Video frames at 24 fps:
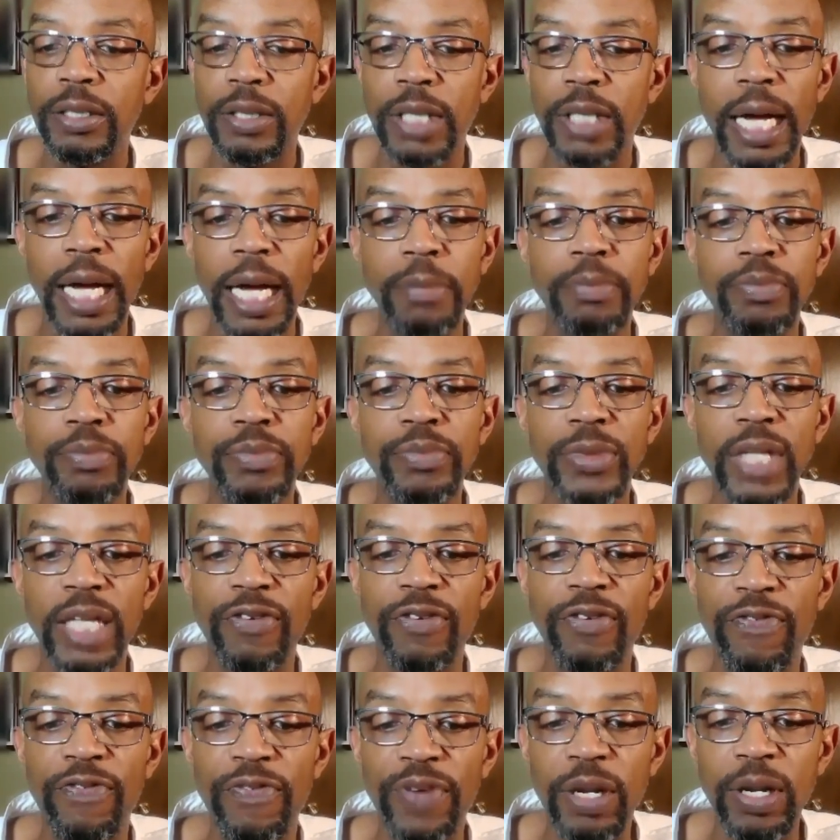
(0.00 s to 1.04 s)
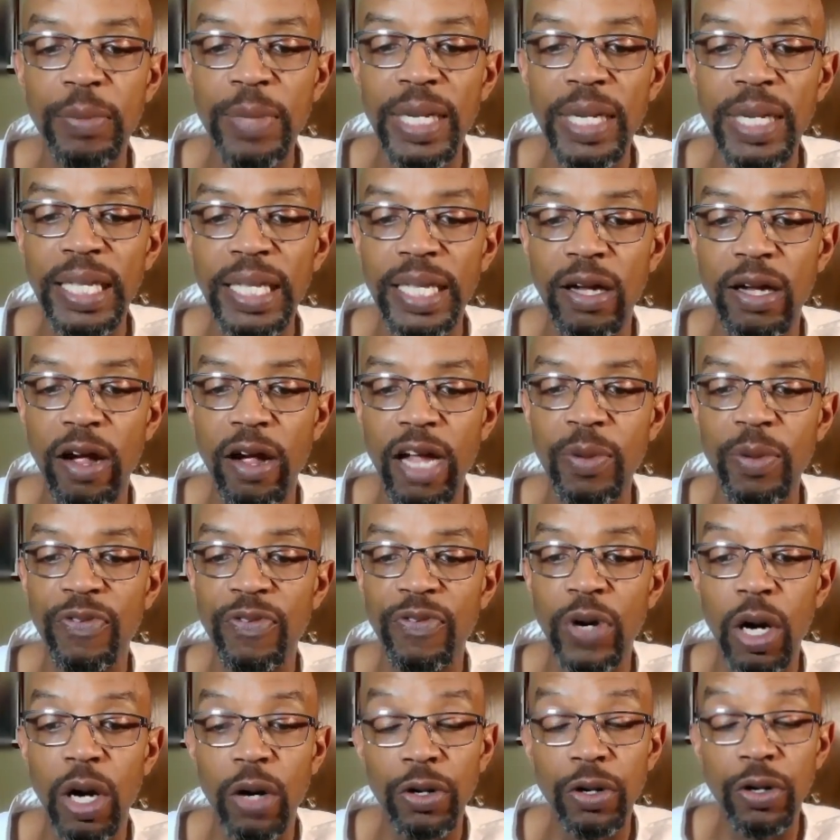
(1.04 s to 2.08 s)
It's fundamentally an argument
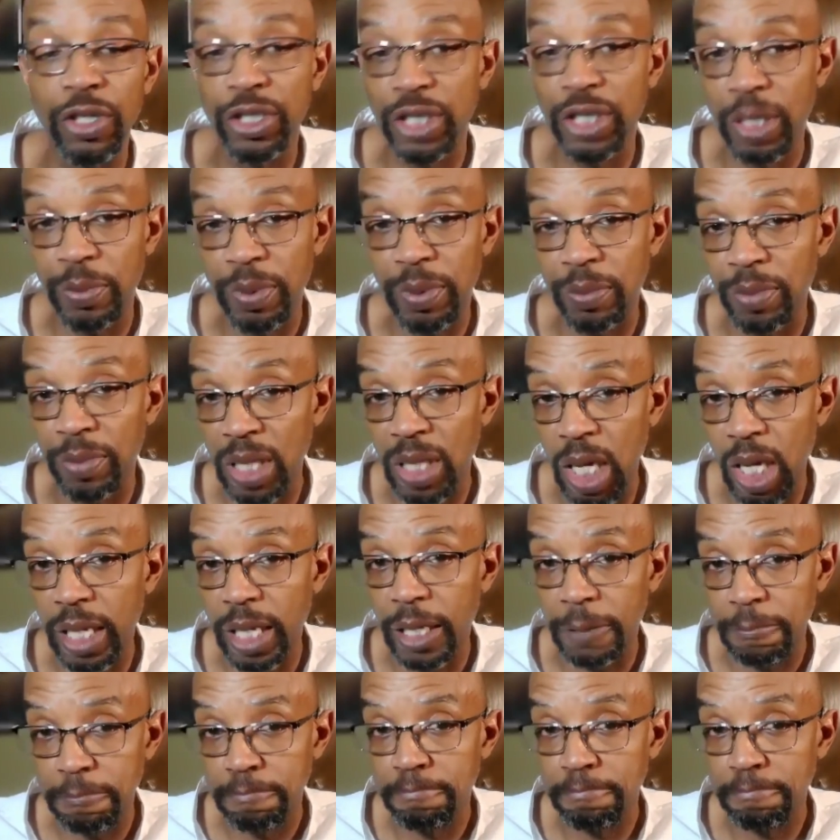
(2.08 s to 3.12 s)
for ownership and belonging,